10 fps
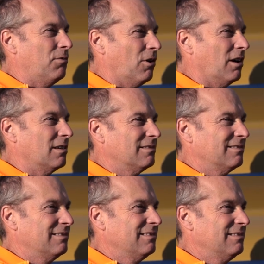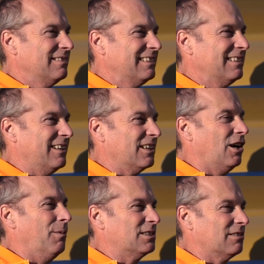for it. And I
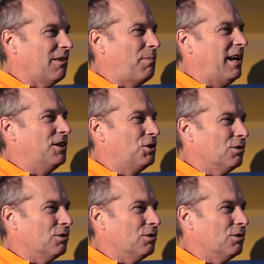call myself a paid